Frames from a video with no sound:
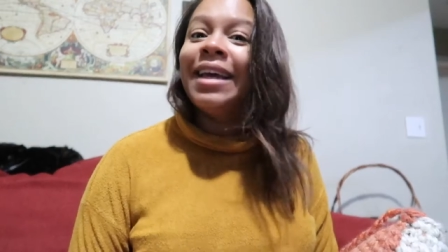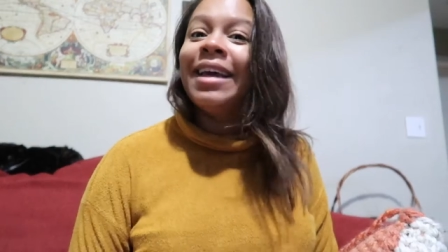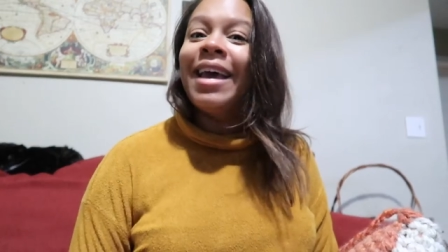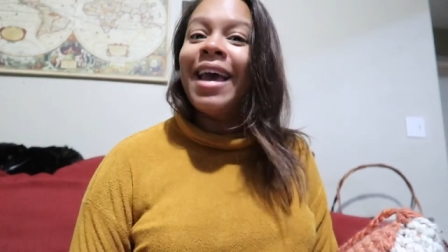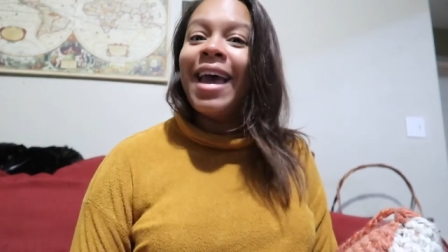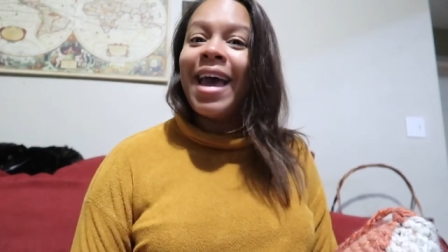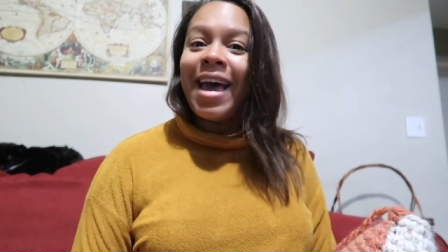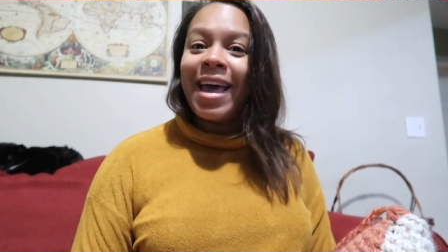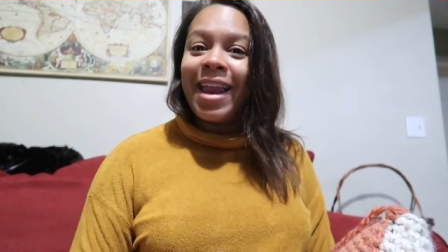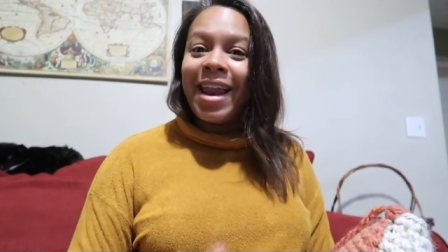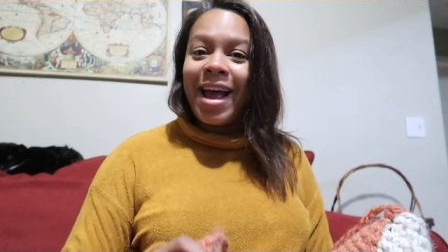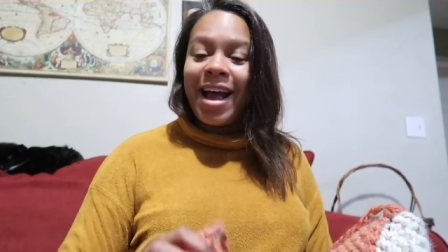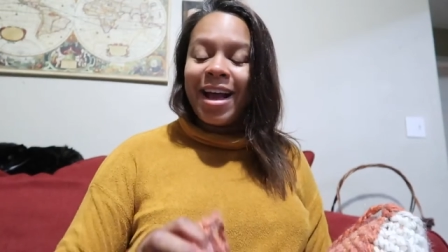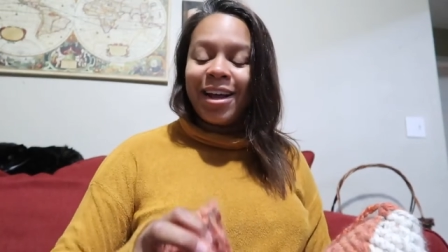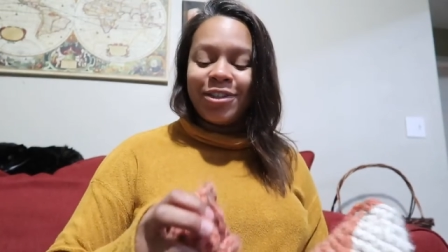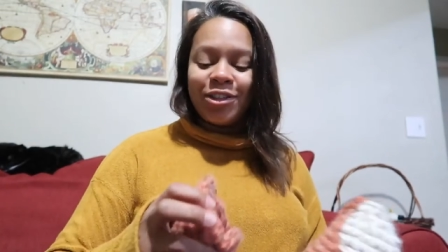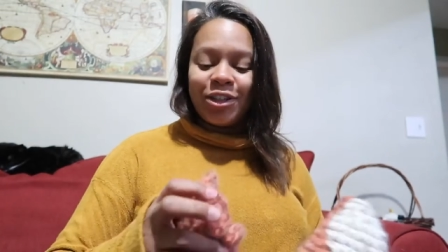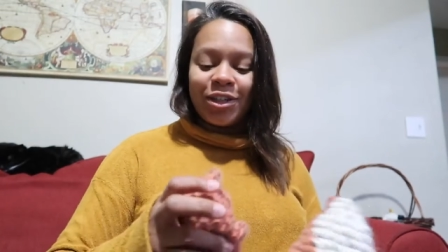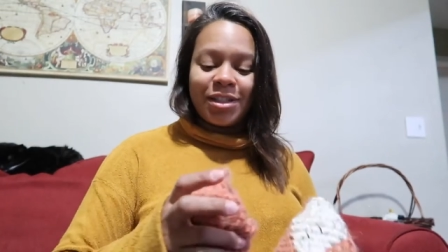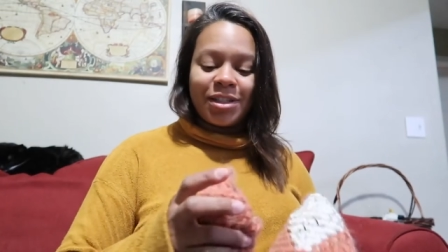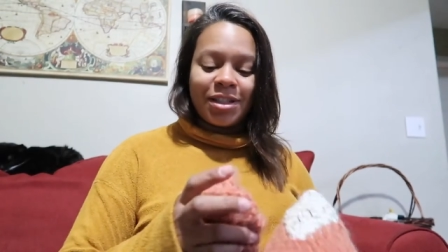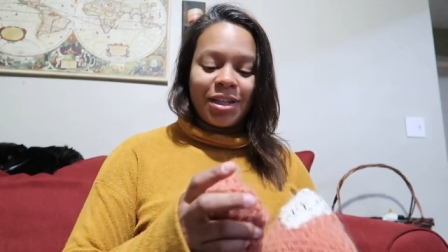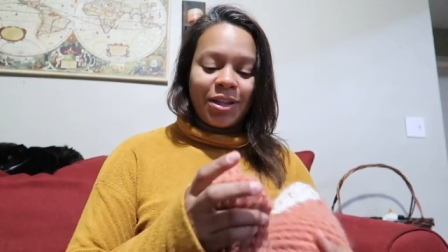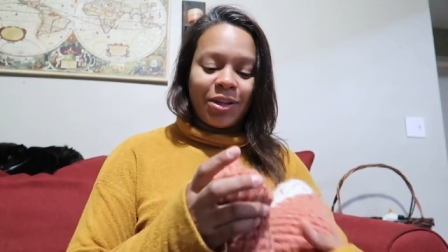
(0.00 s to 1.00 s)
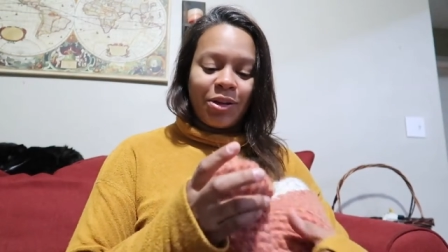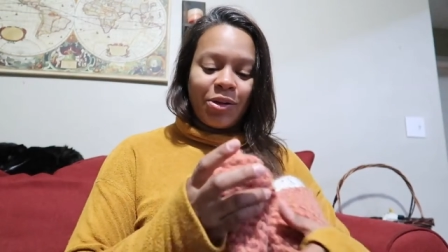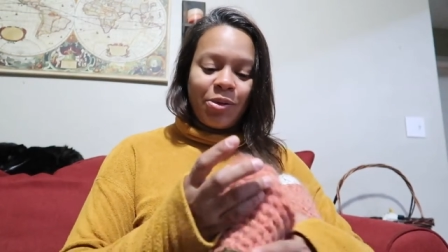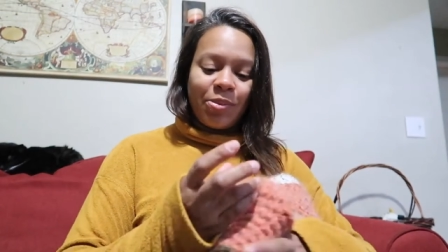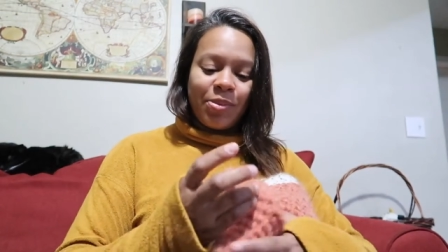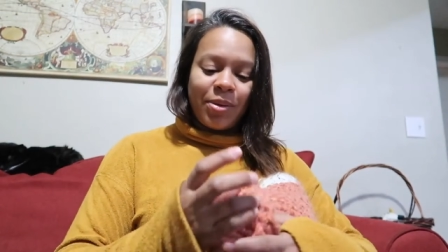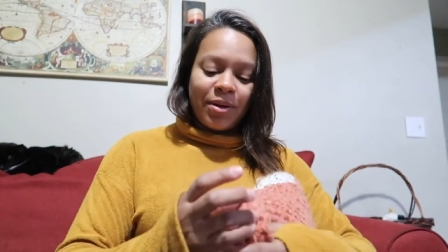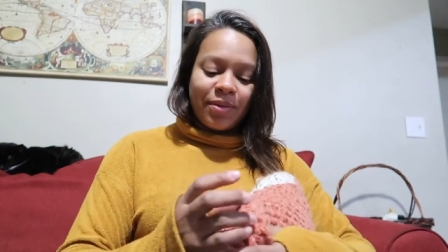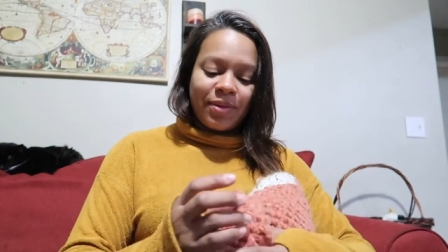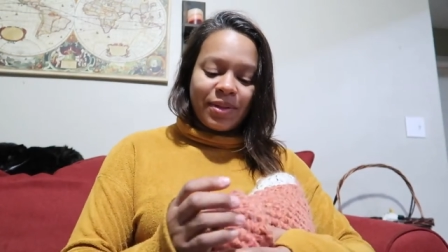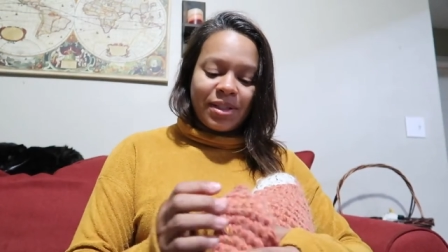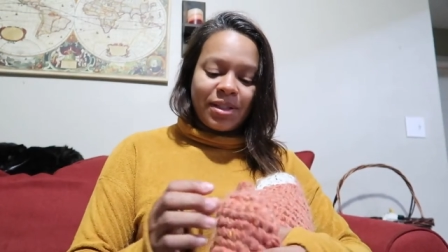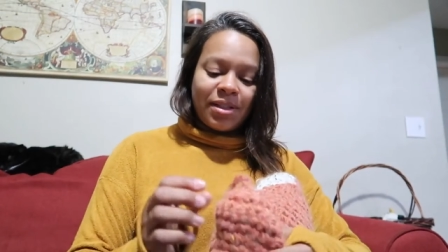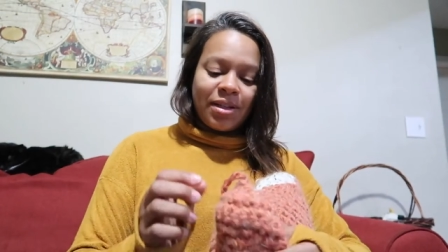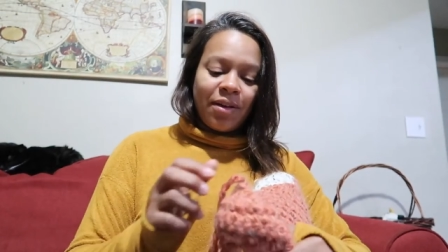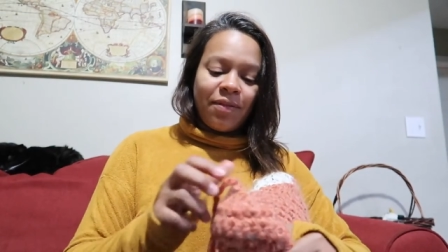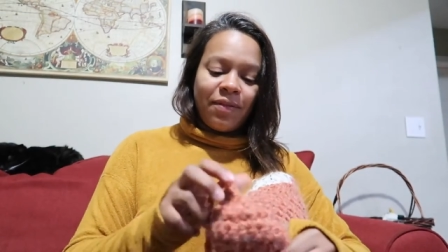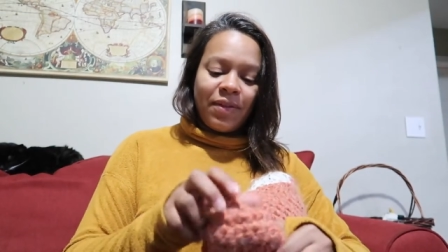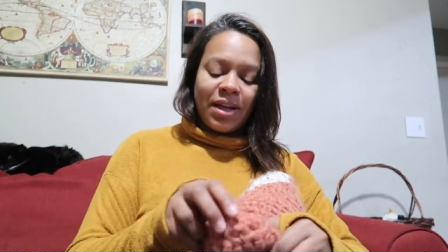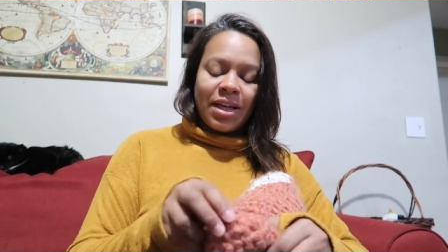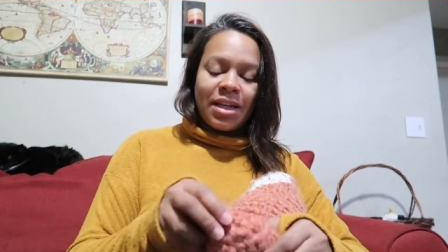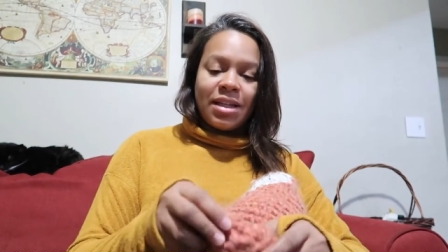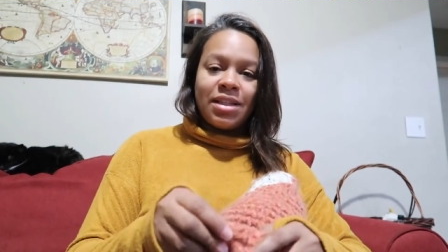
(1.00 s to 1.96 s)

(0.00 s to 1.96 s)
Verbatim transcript: And add just a little bit of stuffing